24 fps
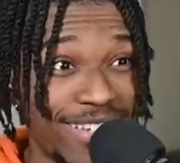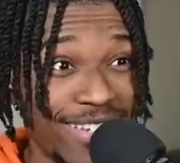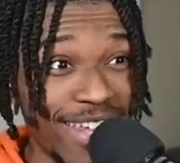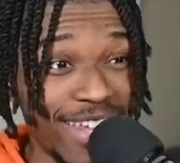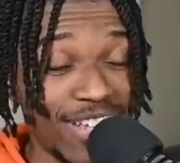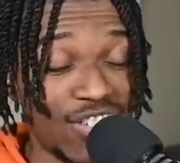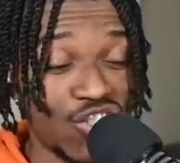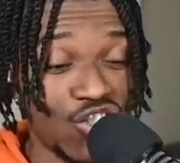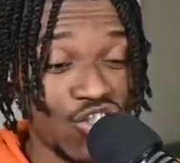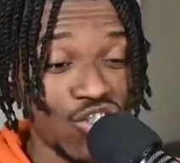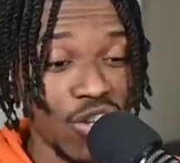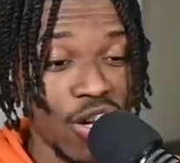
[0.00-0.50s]

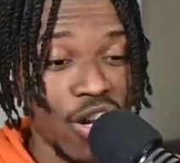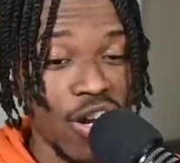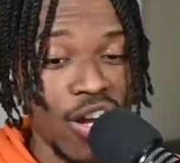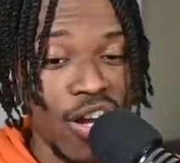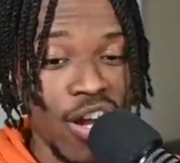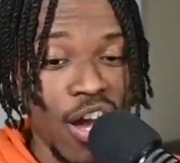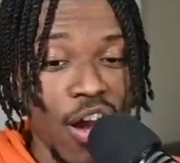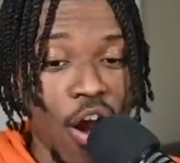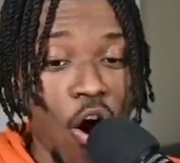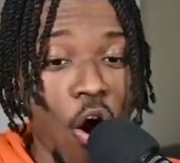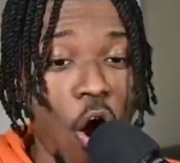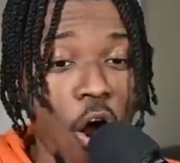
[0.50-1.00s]
this
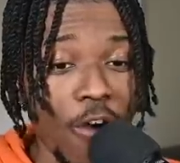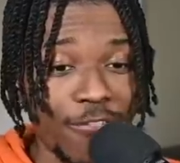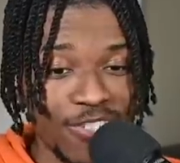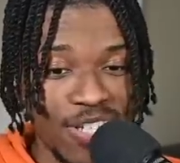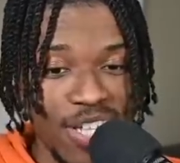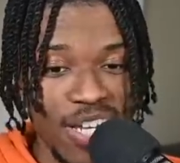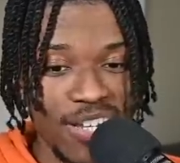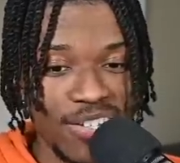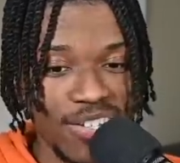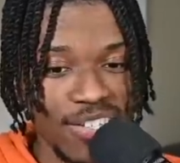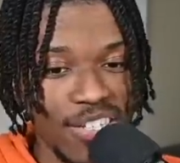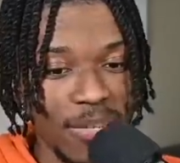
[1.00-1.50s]

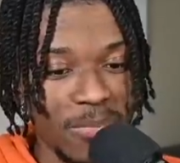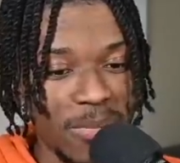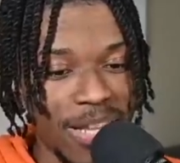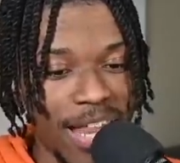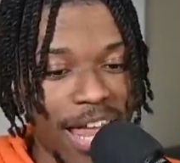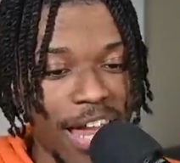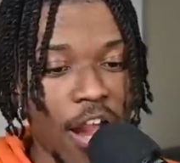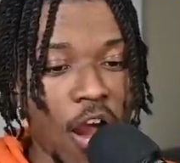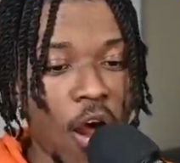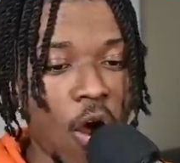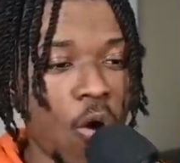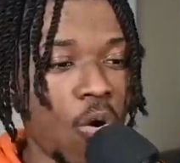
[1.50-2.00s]
offseason to be
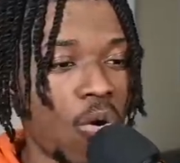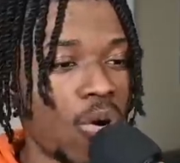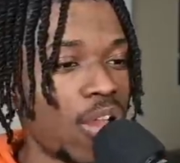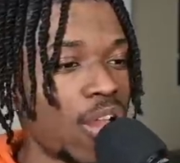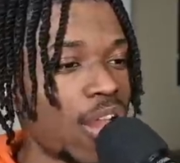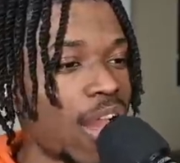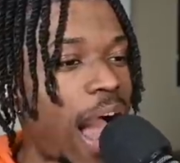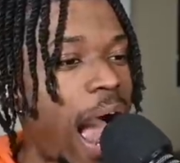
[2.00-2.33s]
like, oh,